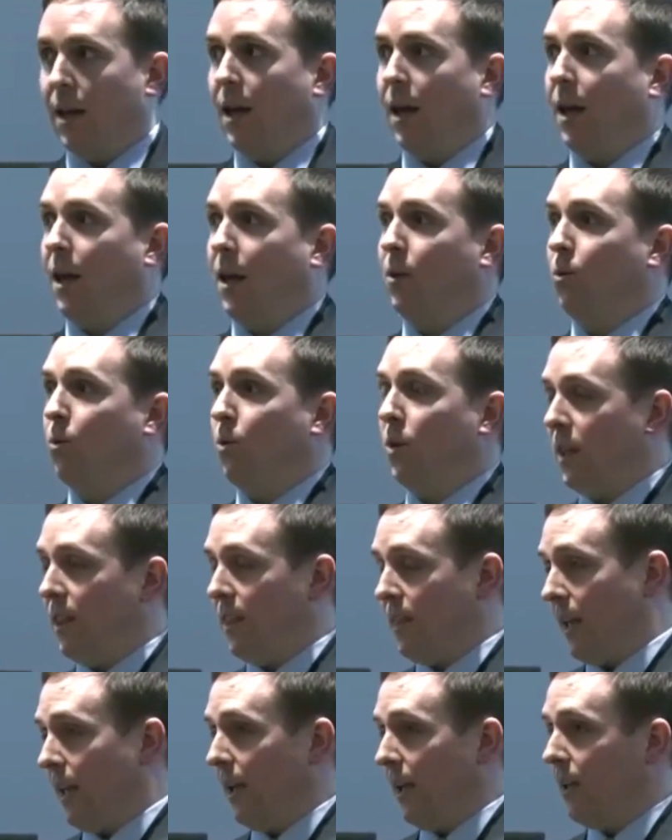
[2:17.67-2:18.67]
And we
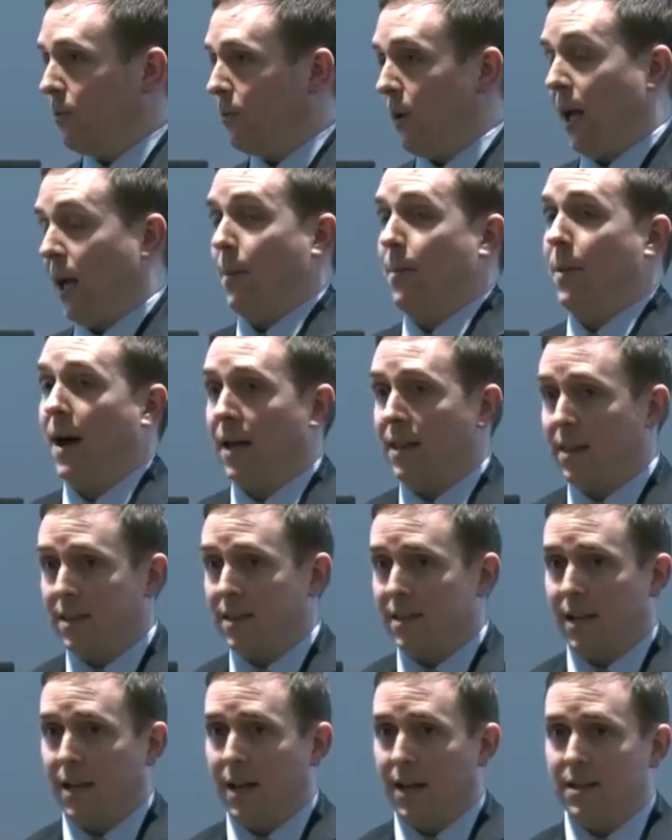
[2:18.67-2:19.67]

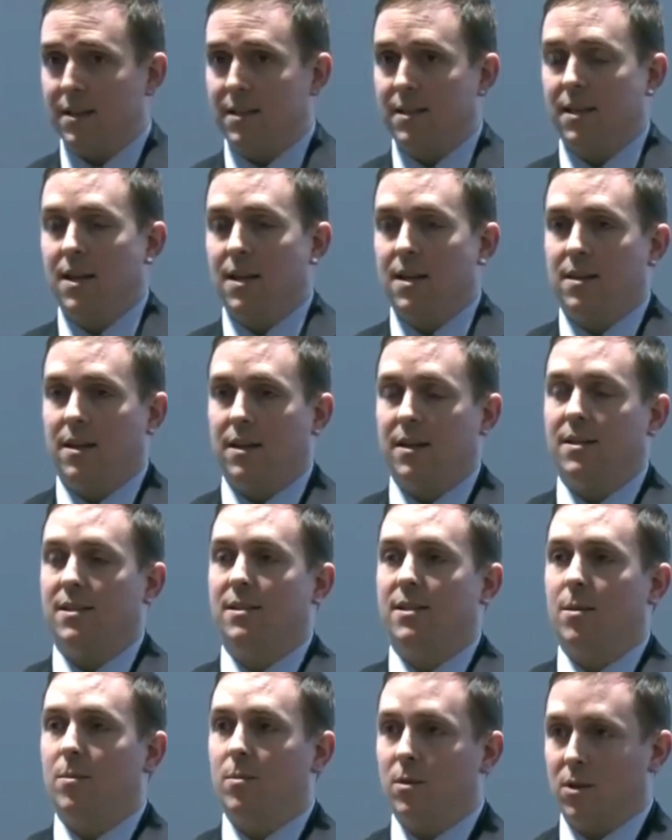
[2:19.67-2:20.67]
hypothesize that a
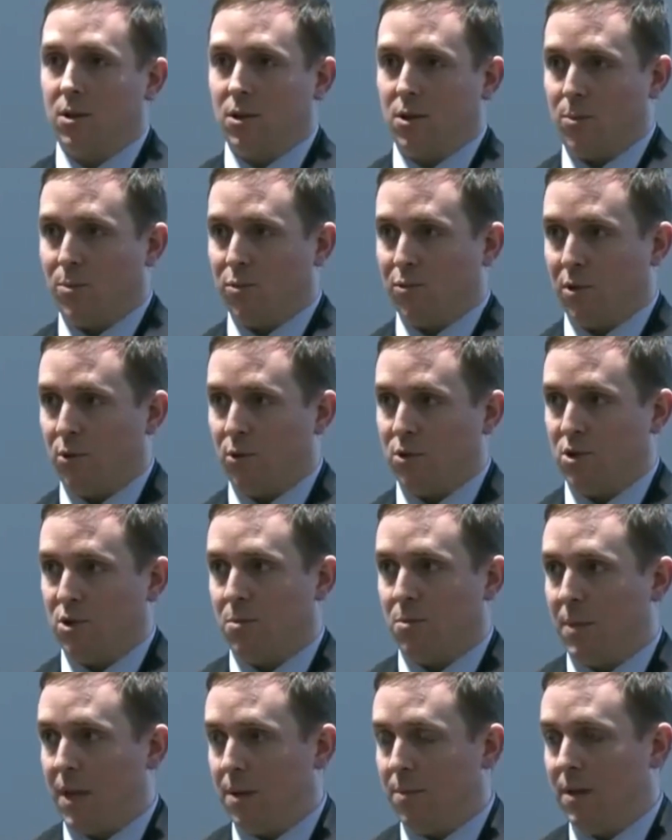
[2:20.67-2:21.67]
similar approach
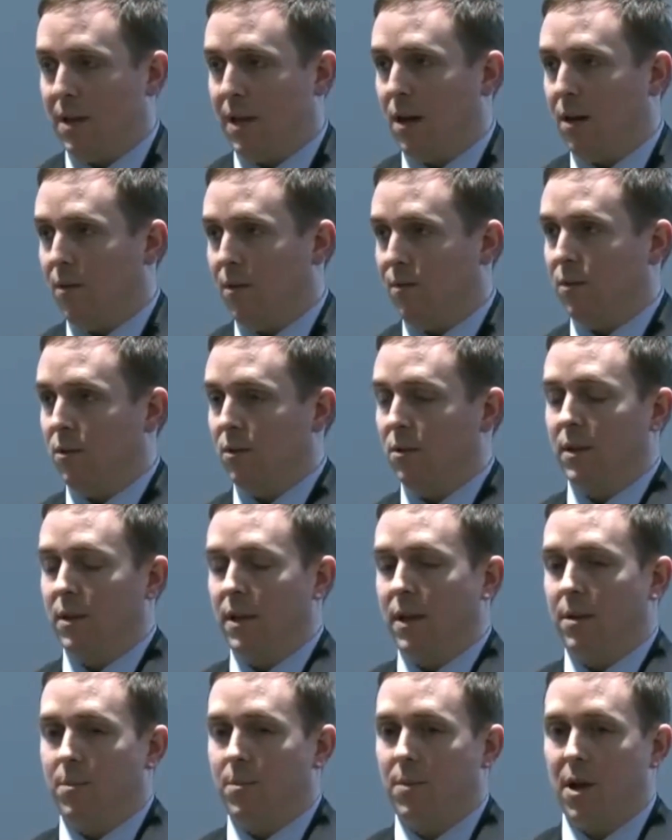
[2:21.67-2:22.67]
may be helpful
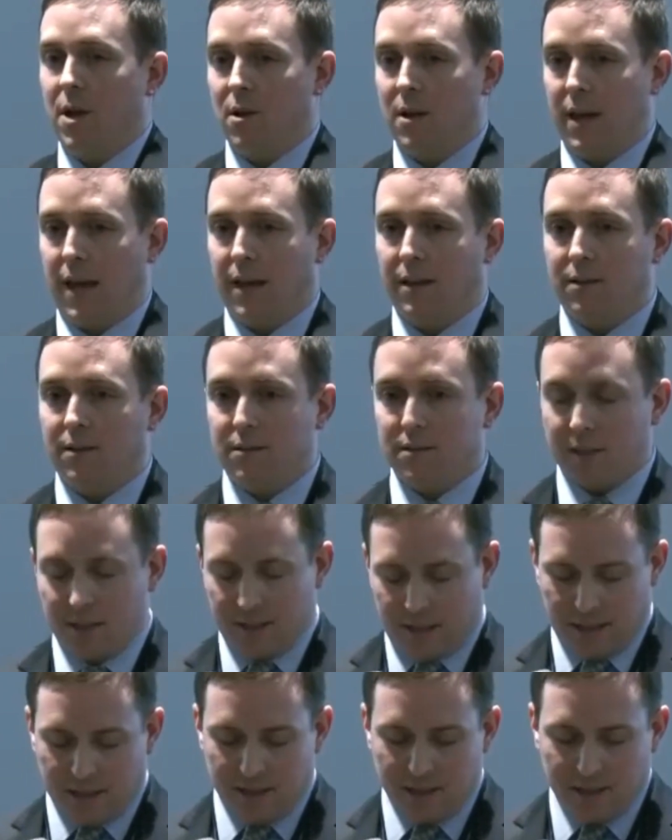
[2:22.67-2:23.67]
in perianal
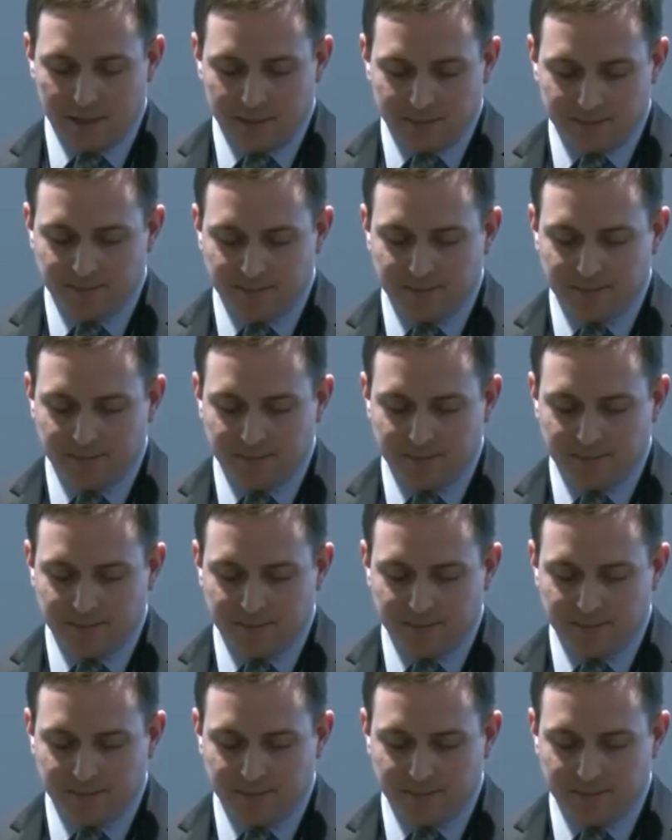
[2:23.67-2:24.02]
disease.